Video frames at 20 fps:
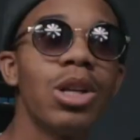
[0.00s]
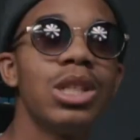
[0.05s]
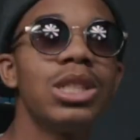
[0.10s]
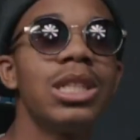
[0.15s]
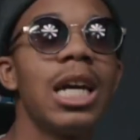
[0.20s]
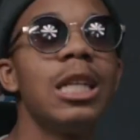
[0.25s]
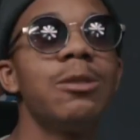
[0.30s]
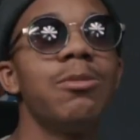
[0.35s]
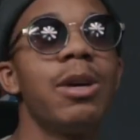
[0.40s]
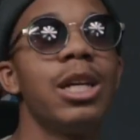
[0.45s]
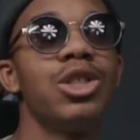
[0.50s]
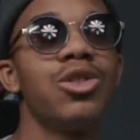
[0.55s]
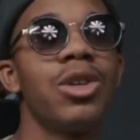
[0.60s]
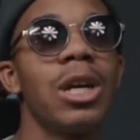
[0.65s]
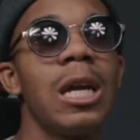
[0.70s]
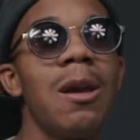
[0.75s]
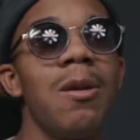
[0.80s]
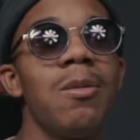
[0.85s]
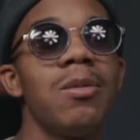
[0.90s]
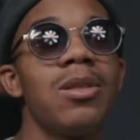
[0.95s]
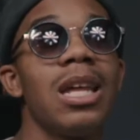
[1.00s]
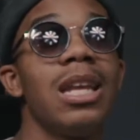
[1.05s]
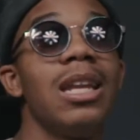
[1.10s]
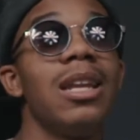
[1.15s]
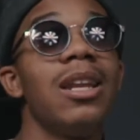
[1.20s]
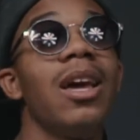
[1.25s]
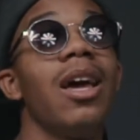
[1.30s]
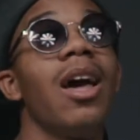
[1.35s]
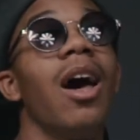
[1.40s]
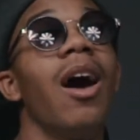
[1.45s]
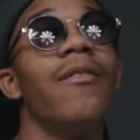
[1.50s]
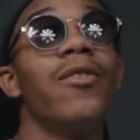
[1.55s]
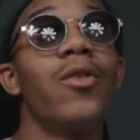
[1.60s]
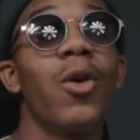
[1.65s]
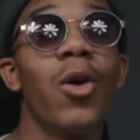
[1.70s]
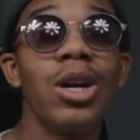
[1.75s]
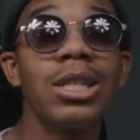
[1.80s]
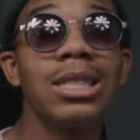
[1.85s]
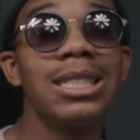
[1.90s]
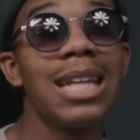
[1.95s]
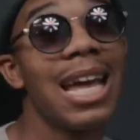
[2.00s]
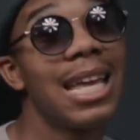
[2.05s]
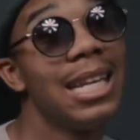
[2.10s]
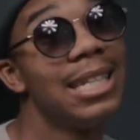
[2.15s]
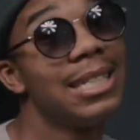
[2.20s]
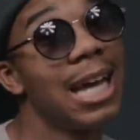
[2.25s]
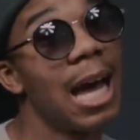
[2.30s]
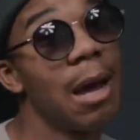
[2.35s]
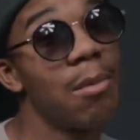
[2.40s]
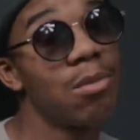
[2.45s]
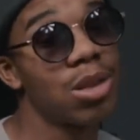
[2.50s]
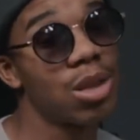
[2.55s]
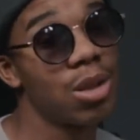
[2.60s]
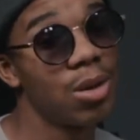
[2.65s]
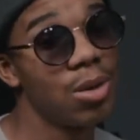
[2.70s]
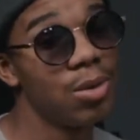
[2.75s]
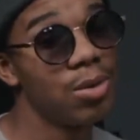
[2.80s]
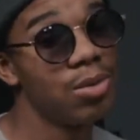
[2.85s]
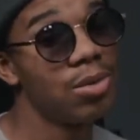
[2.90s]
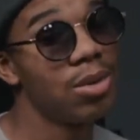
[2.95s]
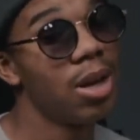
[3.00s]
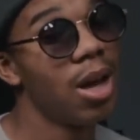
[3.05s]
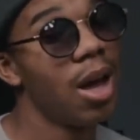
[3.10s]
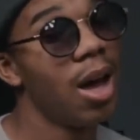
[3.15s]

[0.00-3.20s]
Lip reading: to change my dreams, and of course not anytime soon.